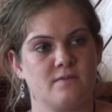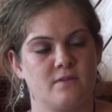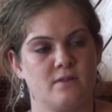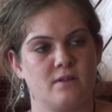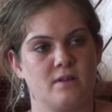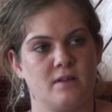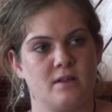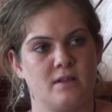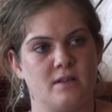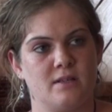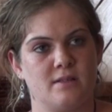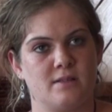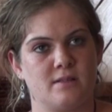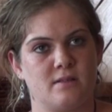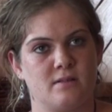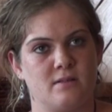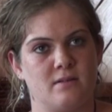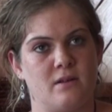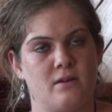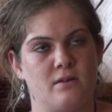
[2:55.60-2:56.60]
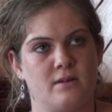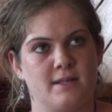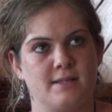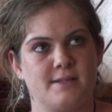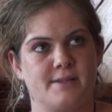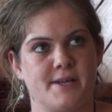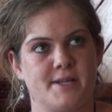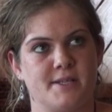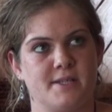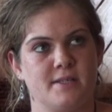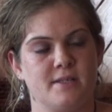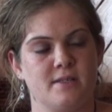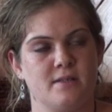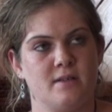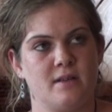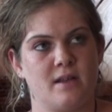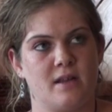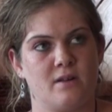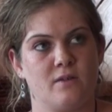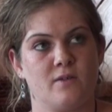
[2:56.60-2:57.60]
for as long as I did
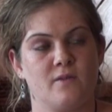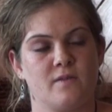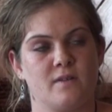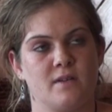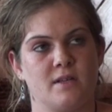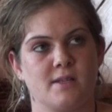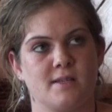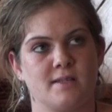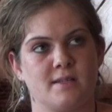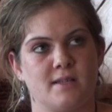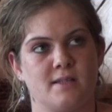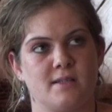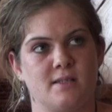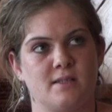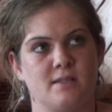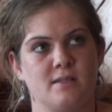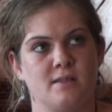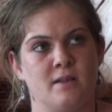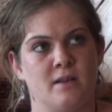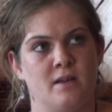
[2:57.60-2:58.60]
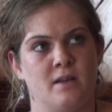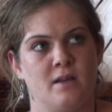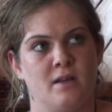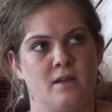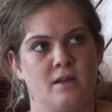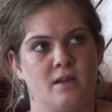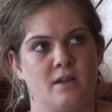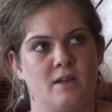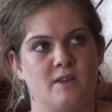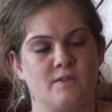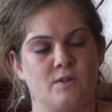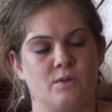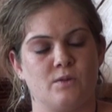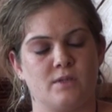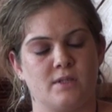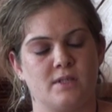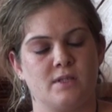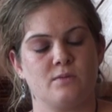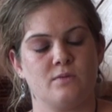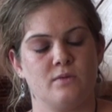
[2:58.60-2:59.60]
and often as I did, of
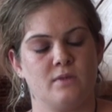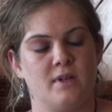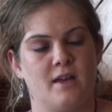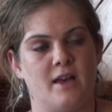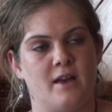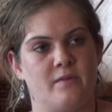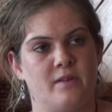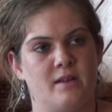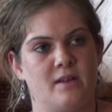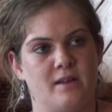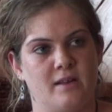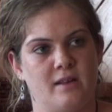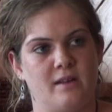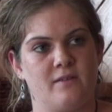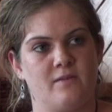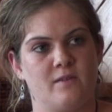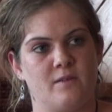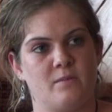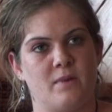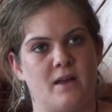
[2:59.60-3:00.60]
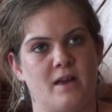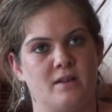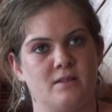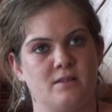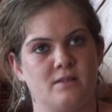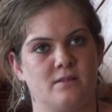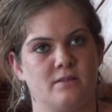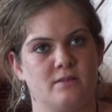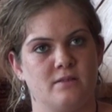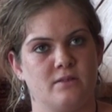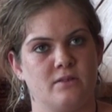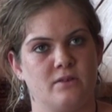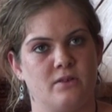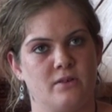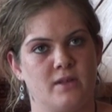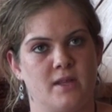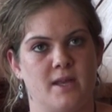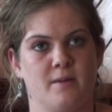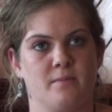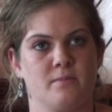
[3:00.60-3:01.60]
course it would have a negative impact
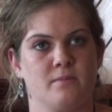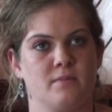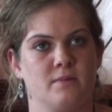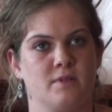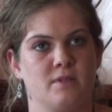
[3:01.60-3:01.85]
on them